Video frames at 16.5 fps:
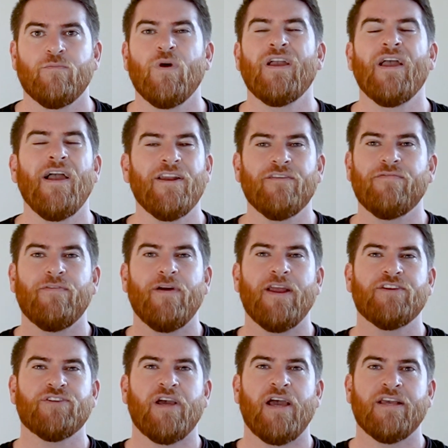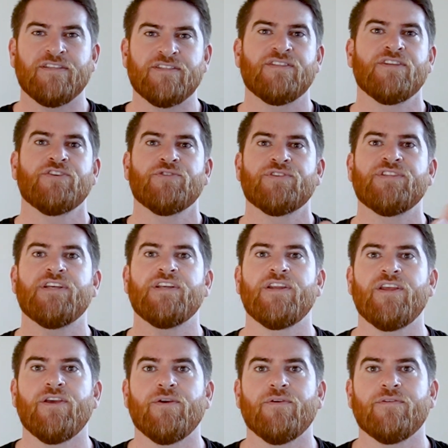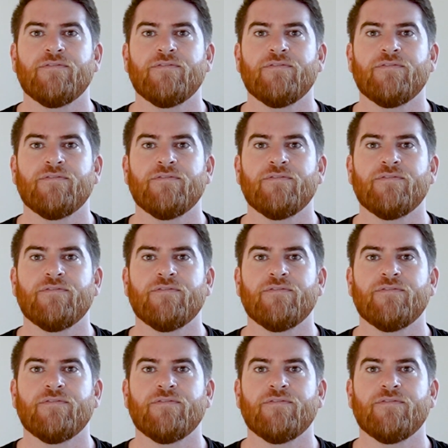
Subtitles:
What kind of franchise is interesting to you?